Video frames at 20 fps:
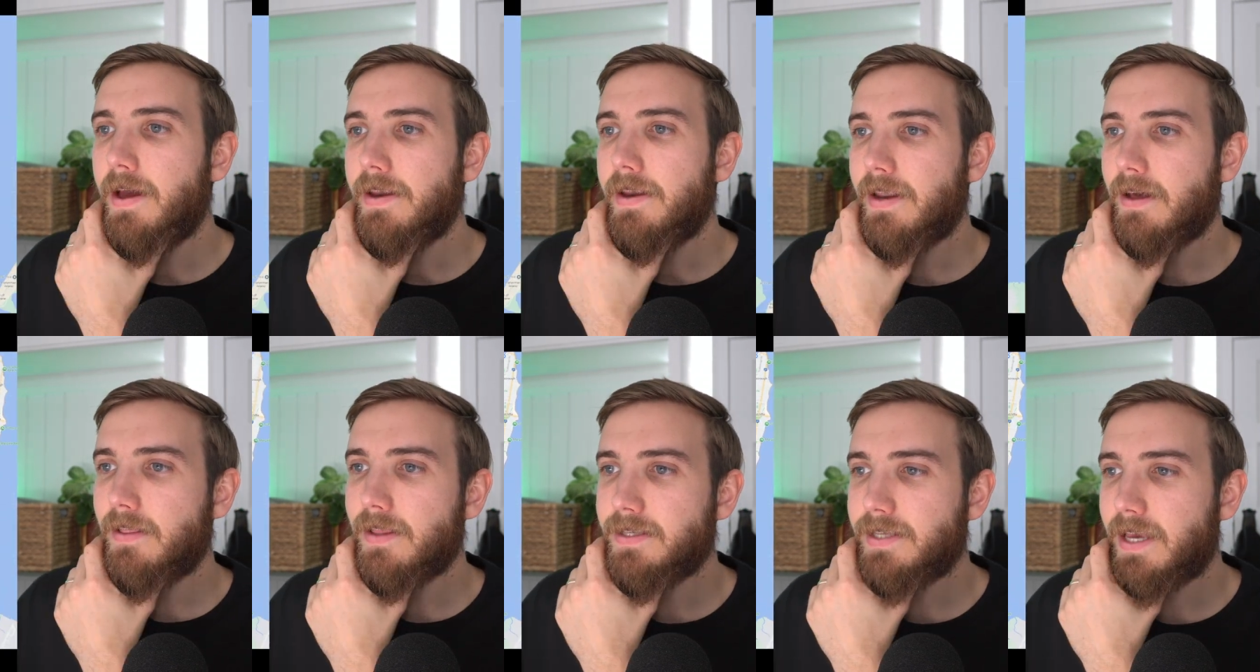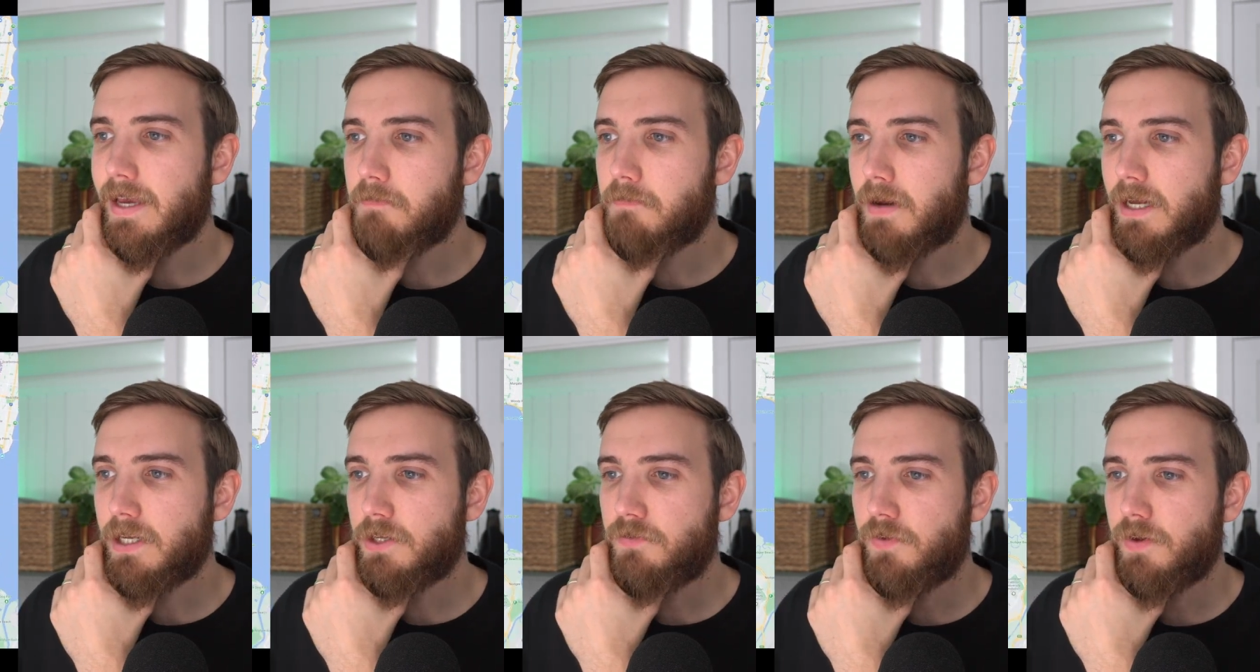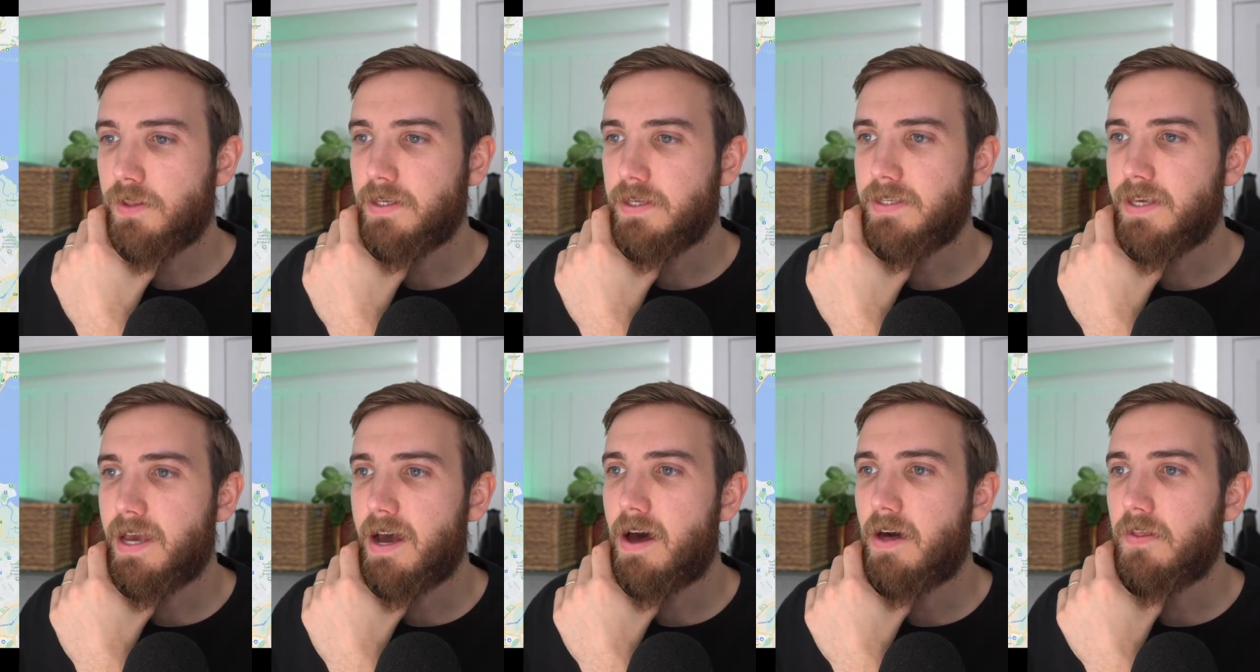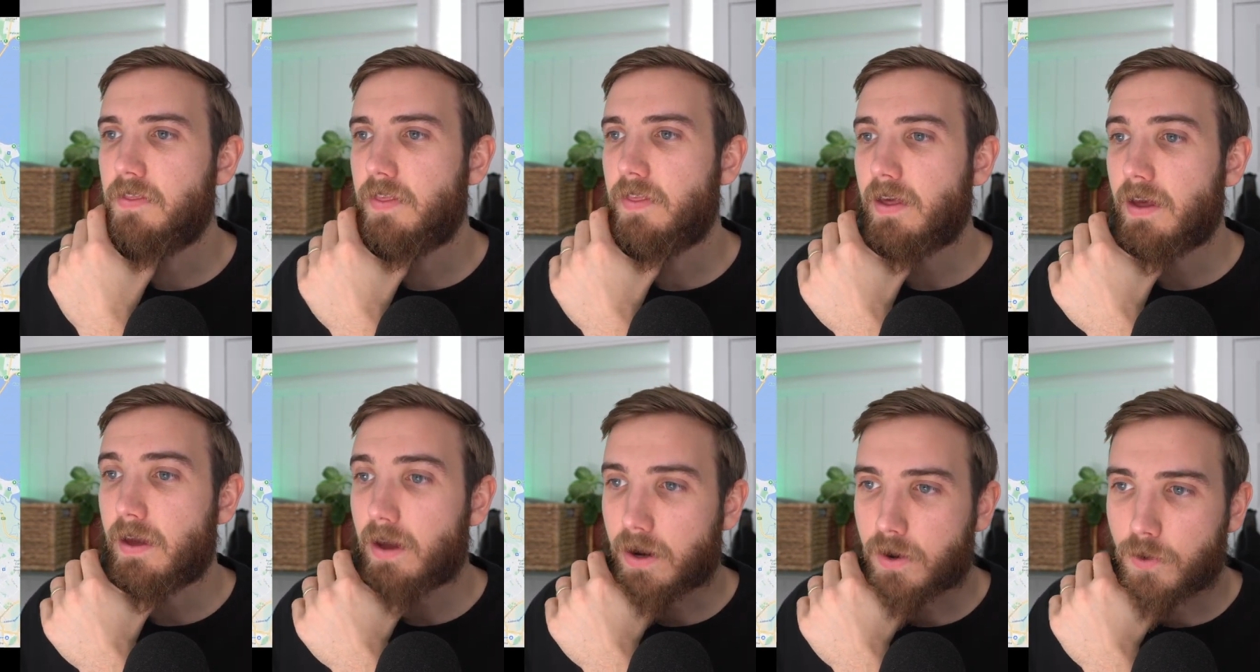Now let's head much further south
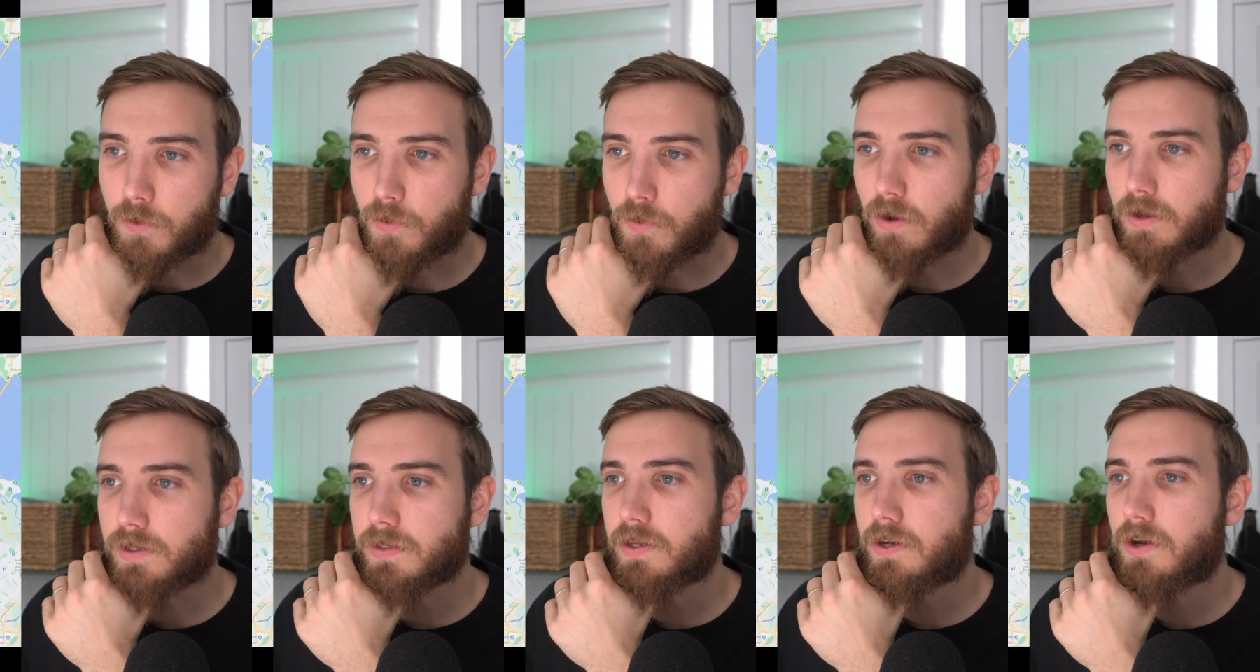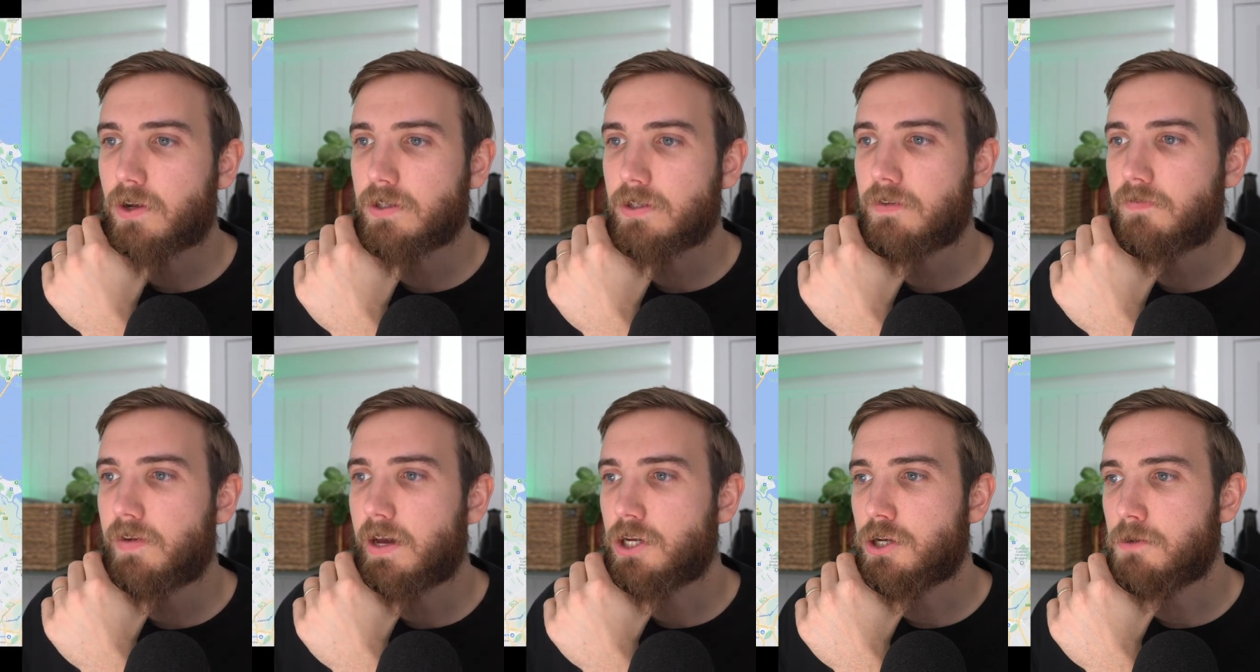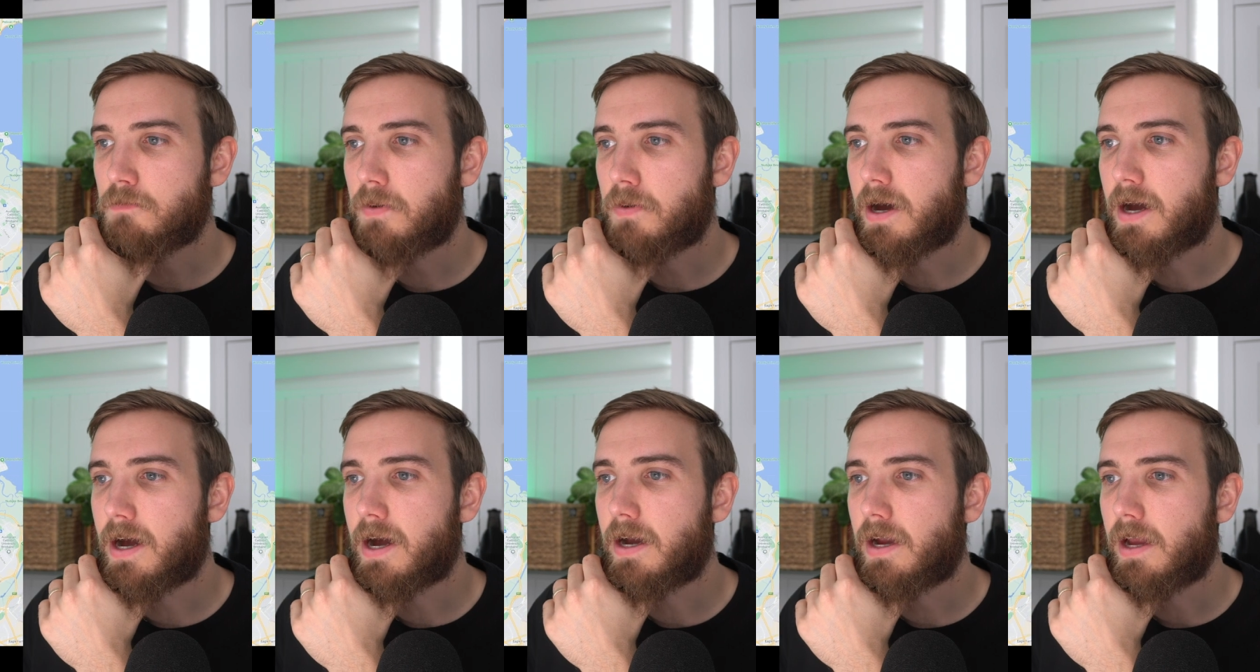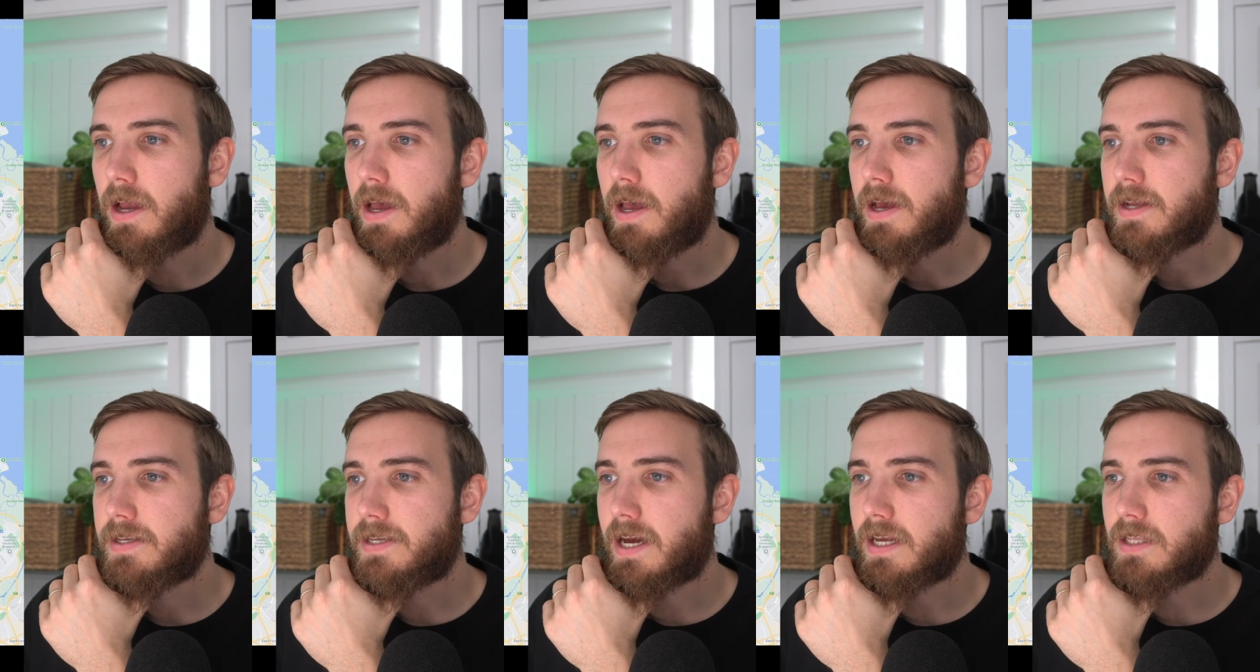across the conservation park
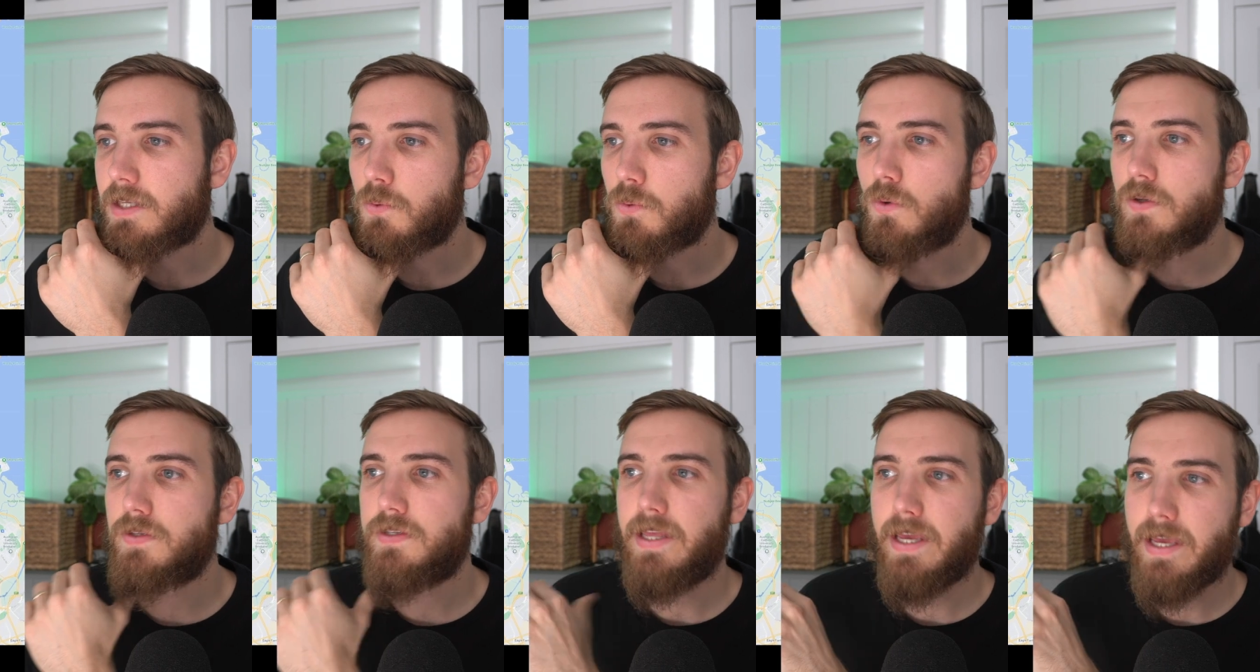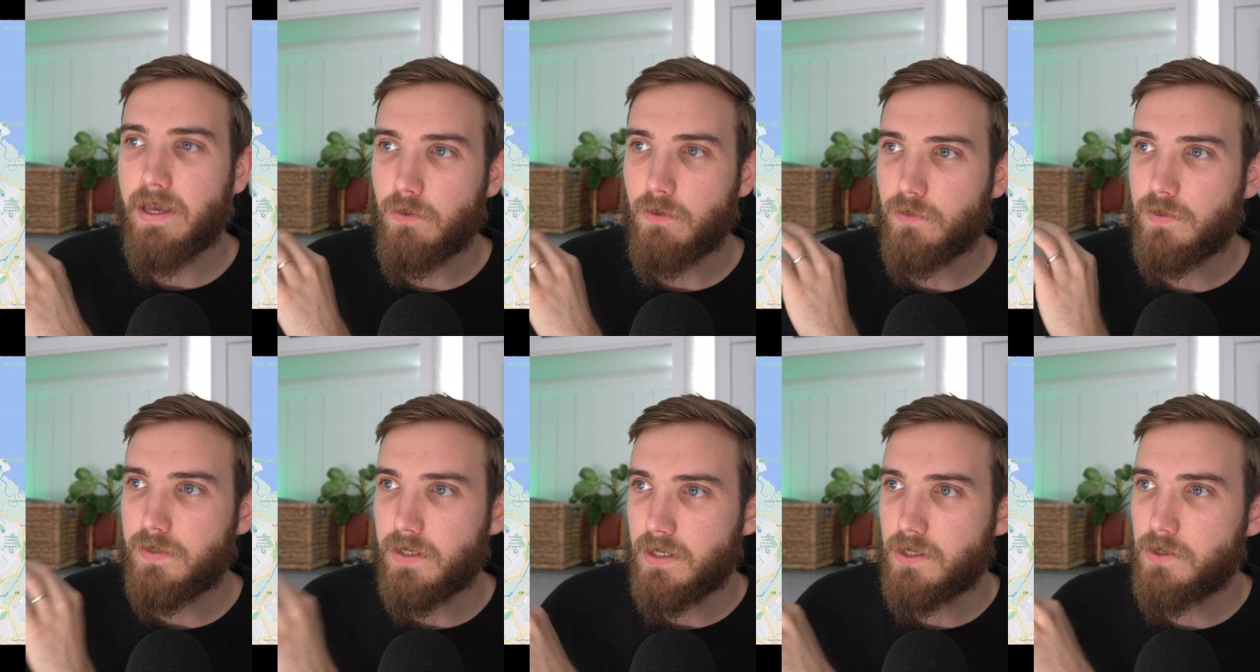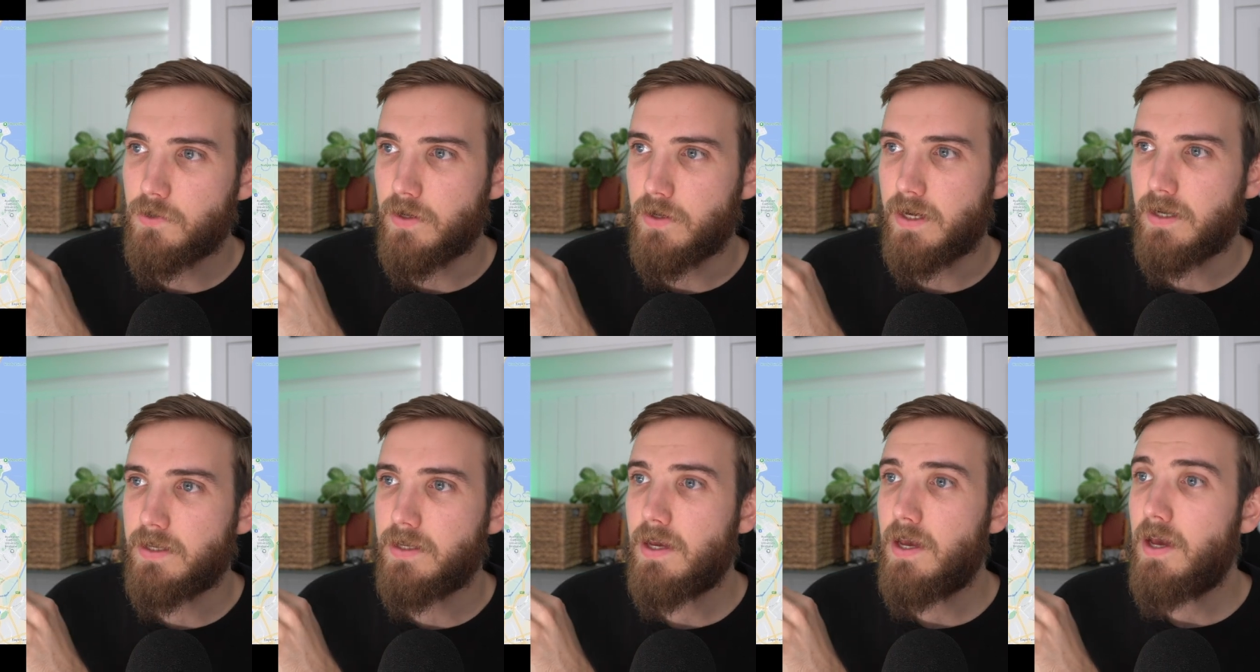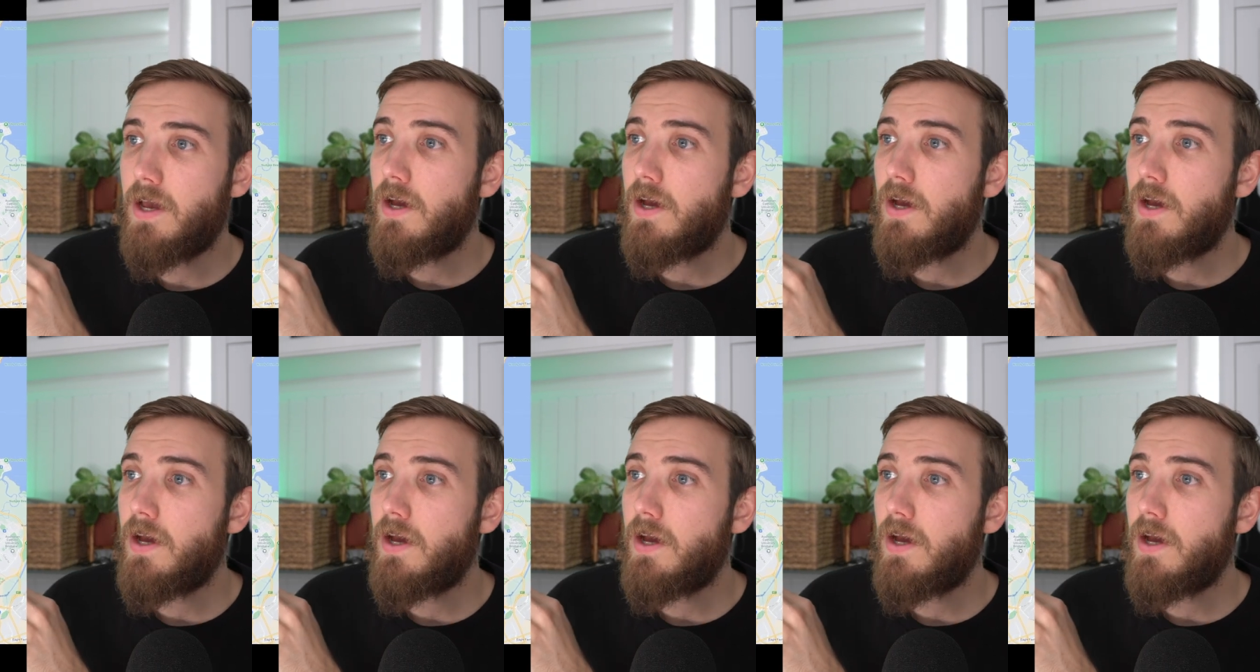down towards the Hills District.